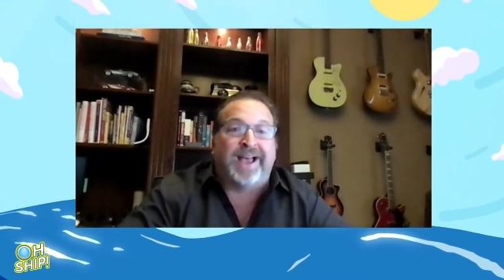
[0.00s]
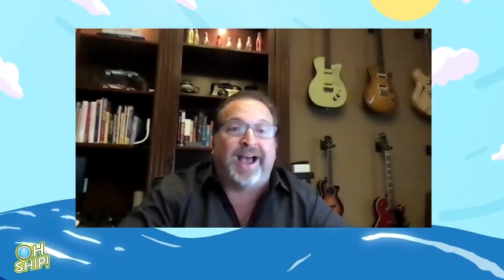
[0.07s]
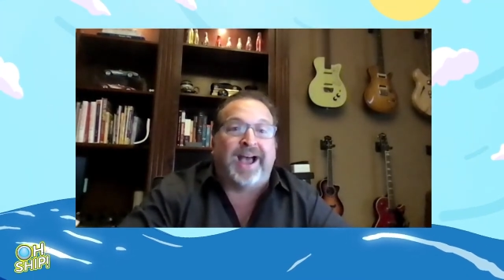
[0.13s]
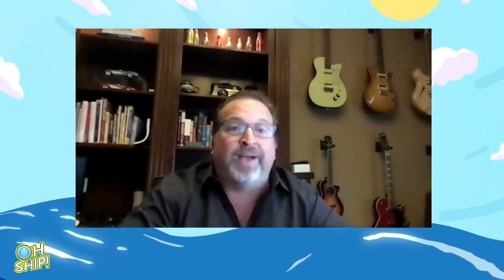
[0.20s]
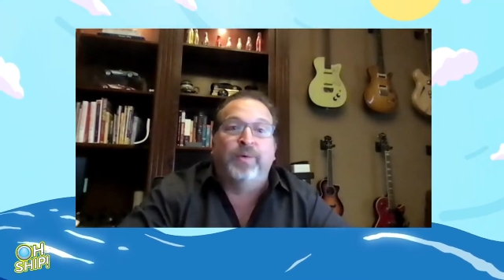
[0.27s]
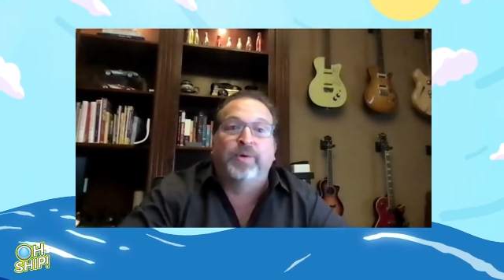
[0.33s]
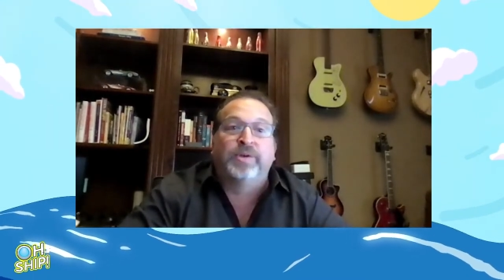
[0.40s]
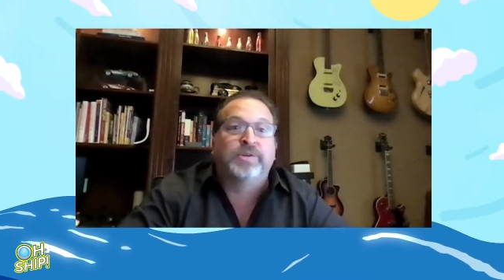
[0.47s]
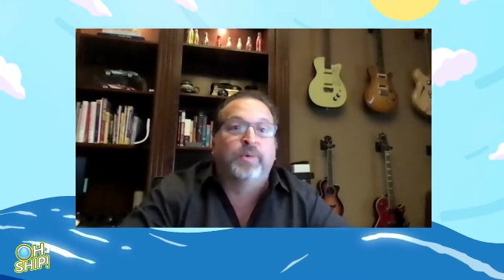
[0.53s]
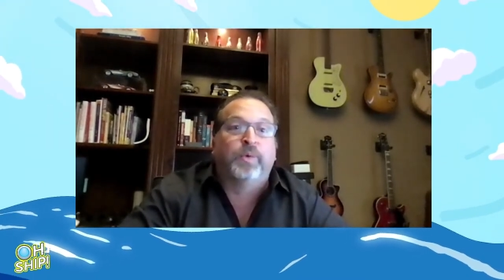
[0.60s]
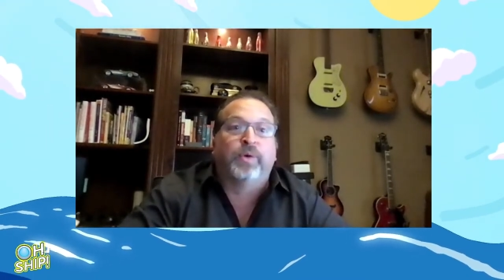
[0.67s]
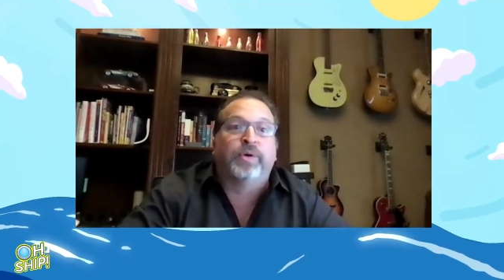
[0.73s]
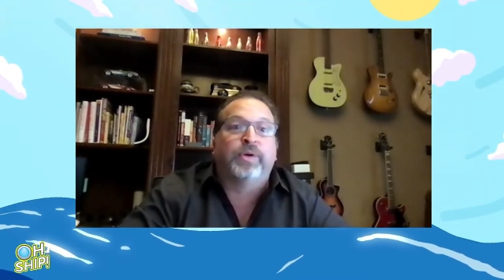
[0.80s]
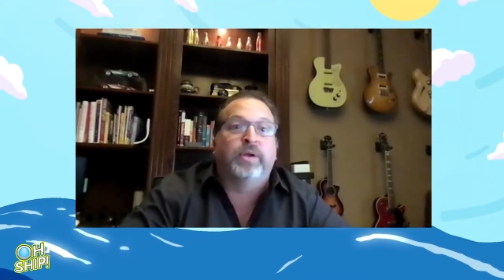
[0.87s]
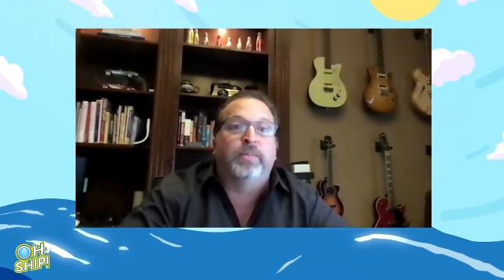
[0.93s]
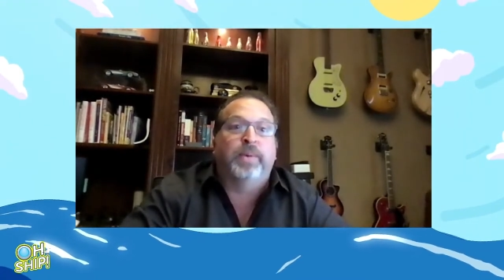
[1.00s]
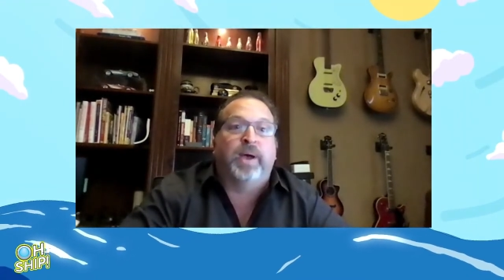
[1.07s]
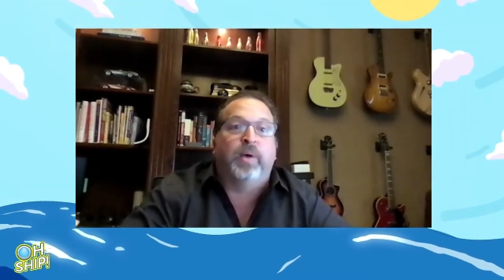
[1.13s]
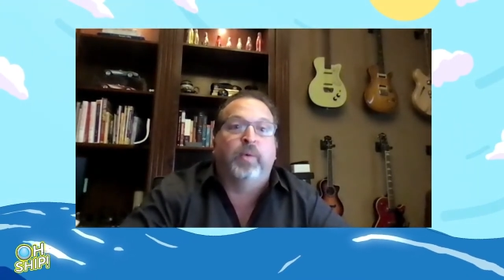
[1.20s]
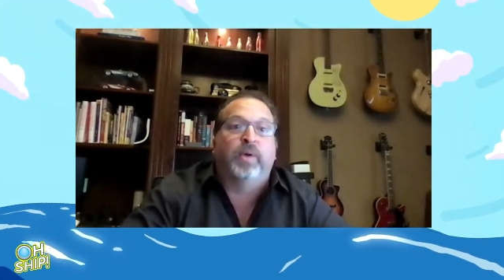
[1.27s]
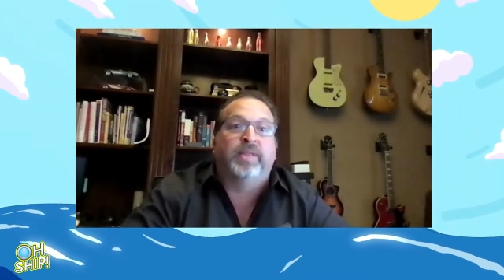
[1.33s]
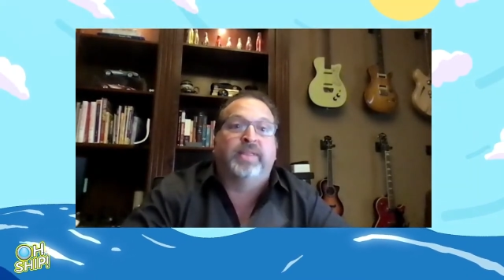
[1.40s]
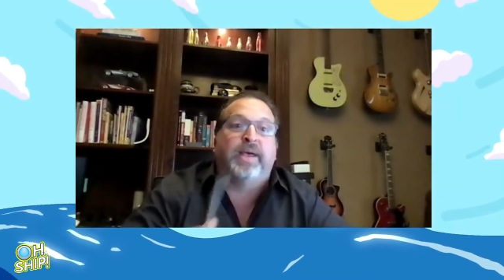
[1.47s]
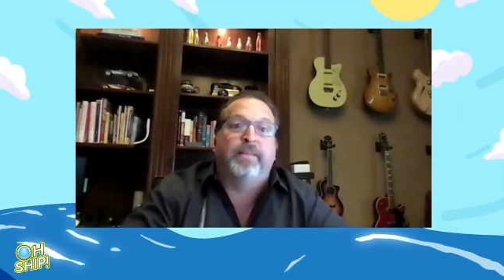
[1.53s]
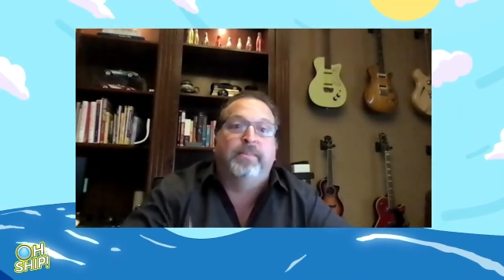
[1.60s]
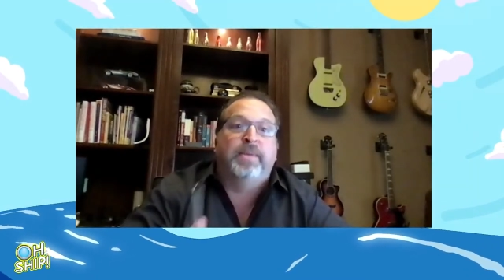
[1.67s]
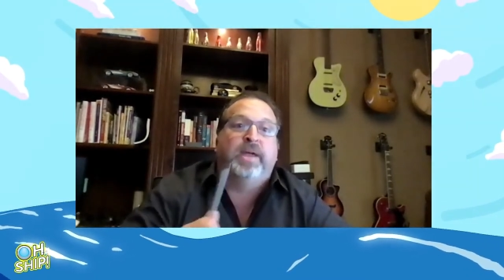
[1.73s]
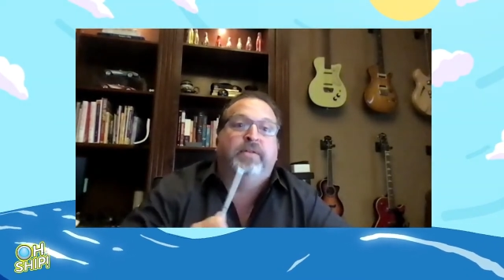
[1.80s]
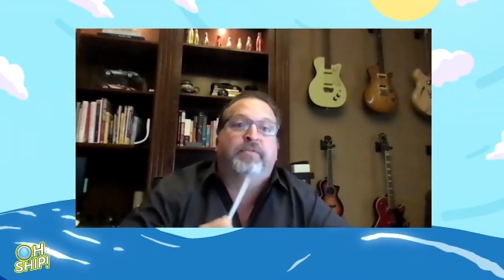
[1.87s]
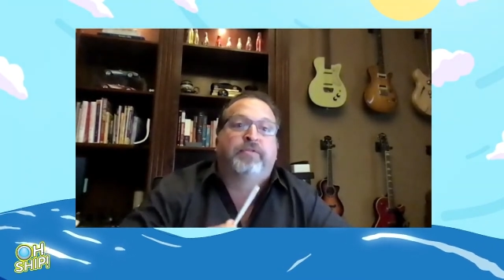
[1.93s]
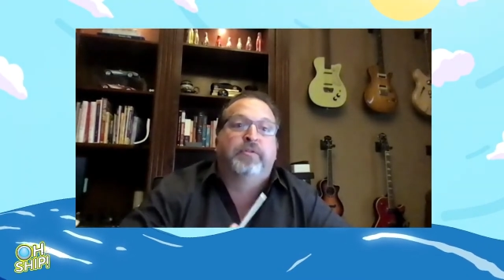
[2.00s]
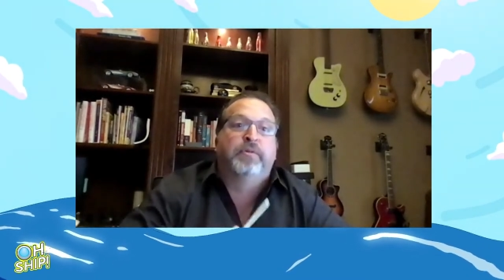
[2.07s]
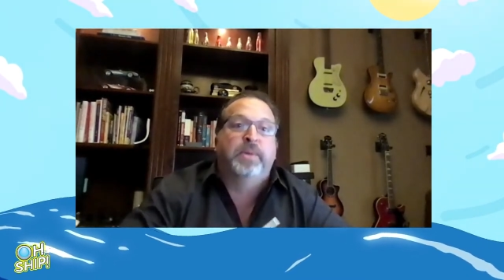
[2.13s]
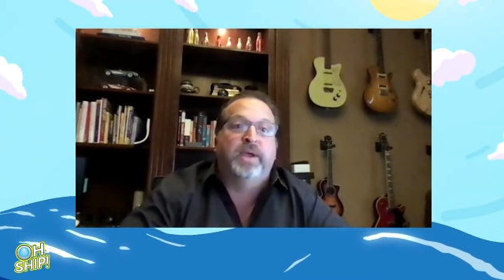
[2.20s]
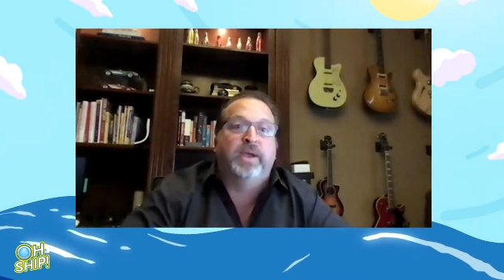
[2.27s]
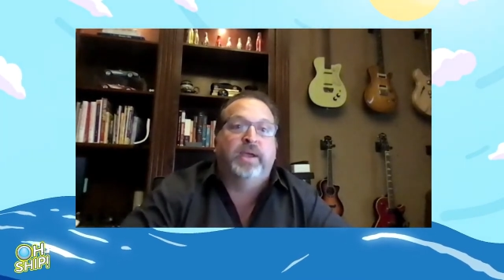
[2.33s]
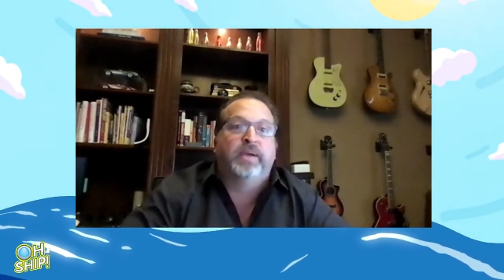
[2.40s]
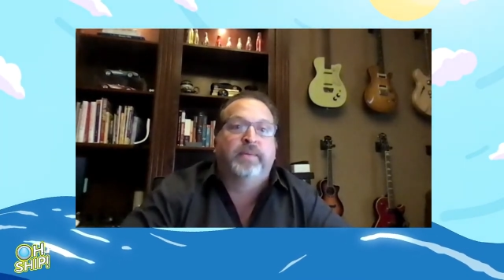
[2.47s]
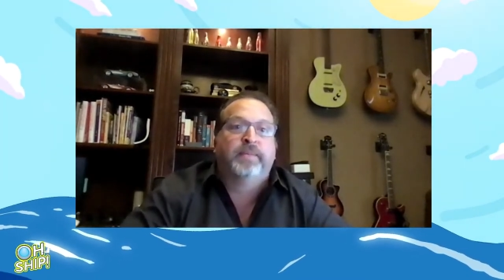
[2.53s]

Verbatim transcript: I wasn't worried about what that meant for me.